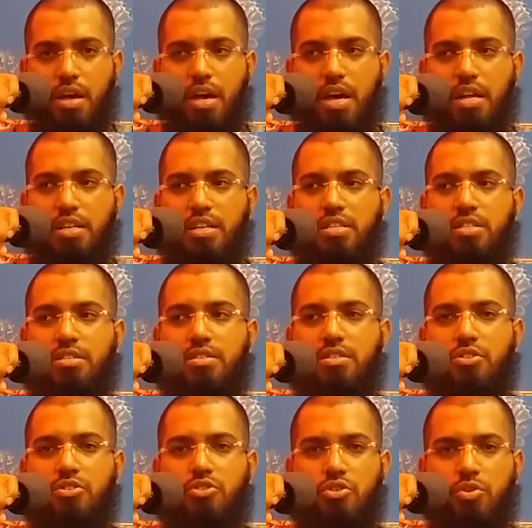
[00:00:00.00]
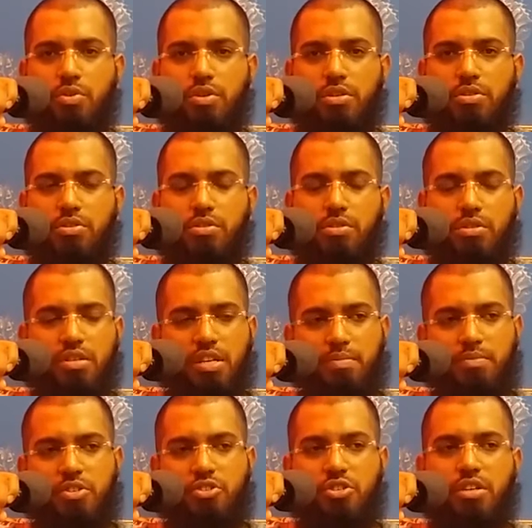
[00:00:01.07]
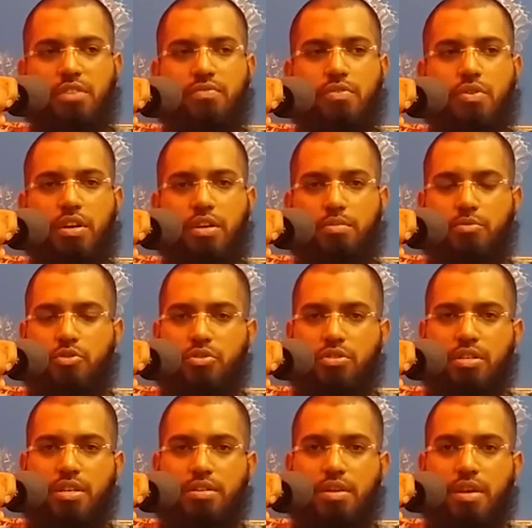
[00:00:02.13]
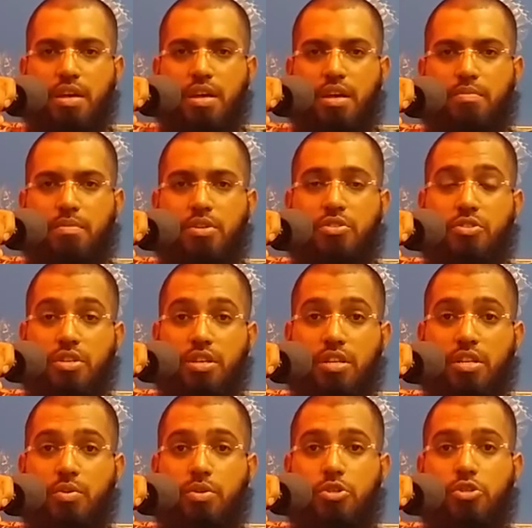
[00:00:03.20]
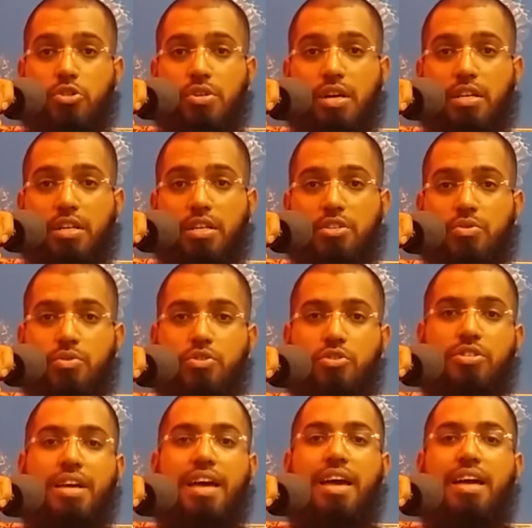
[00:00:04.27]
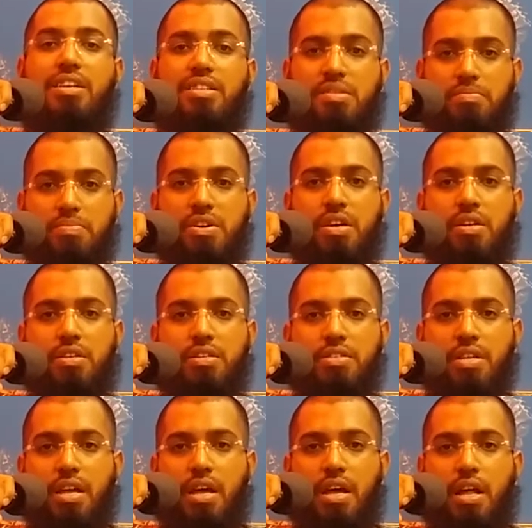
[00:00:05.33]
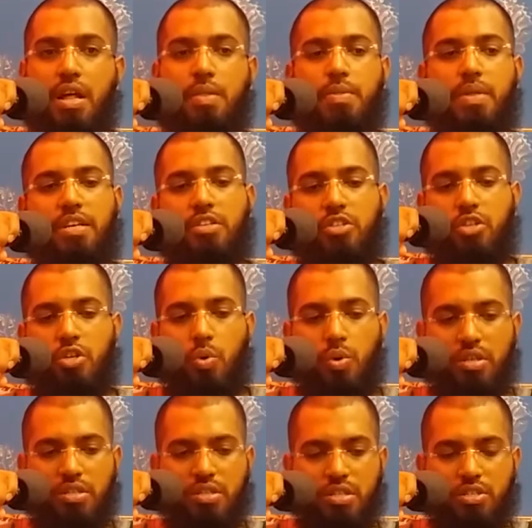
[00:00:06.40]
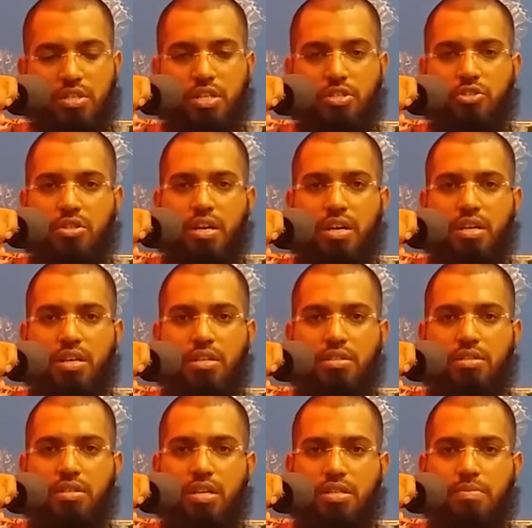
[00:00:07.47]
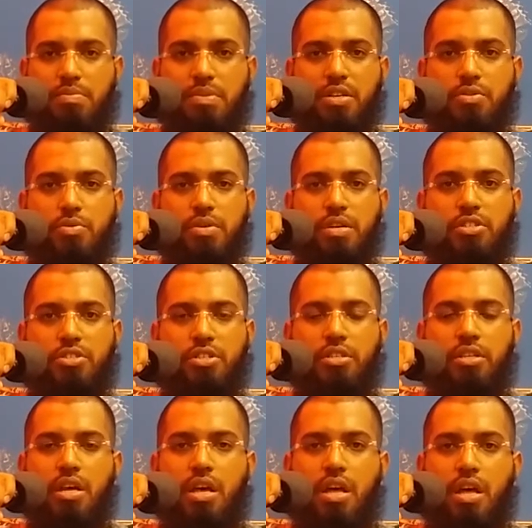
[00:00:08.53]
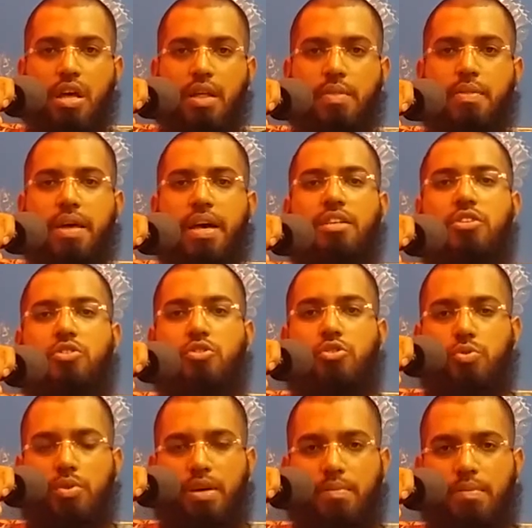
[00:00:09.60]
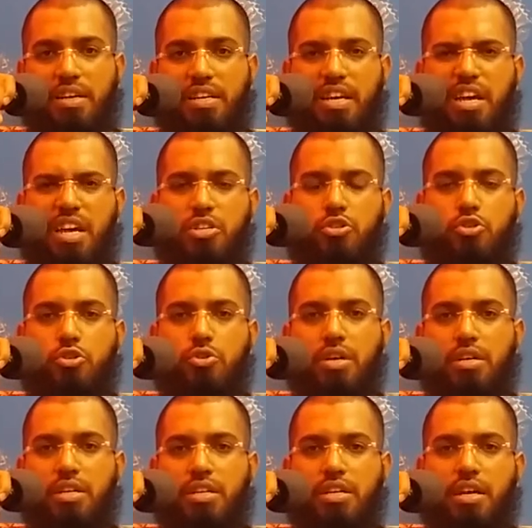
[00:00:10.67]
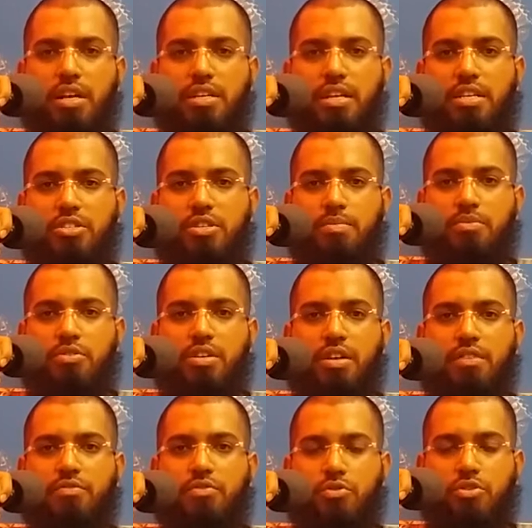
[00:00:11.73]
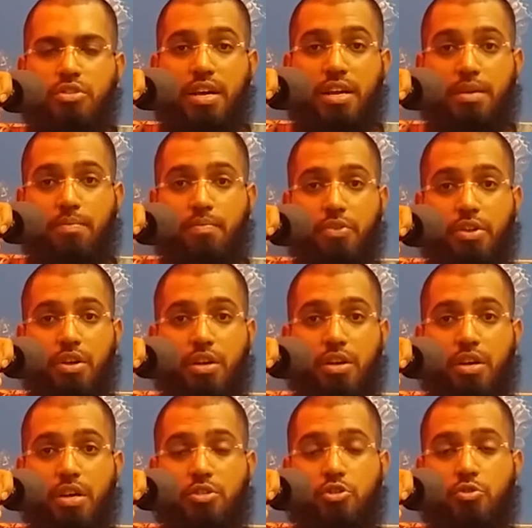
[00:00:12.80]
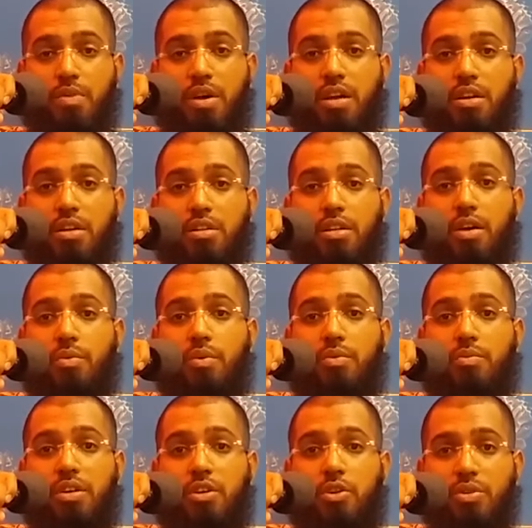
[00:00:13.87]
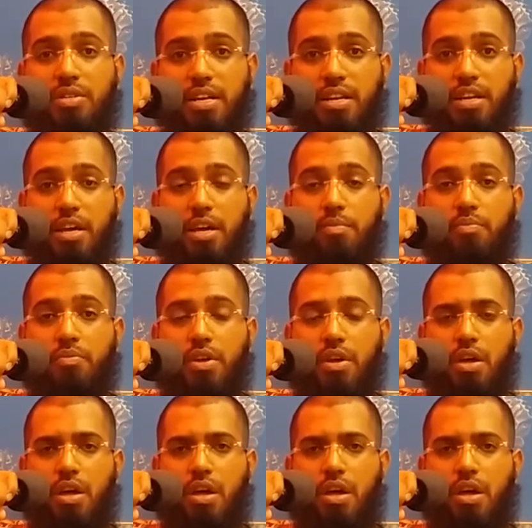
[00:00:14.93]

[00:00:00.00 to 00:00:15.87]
And his students kept a chair for him to sit. But still, he was struggling to stand in the prayers and then go in the sajda, in the prostration. And then he stood up again, struggling against himself to stand up. And subhanAllah, when we looked at him,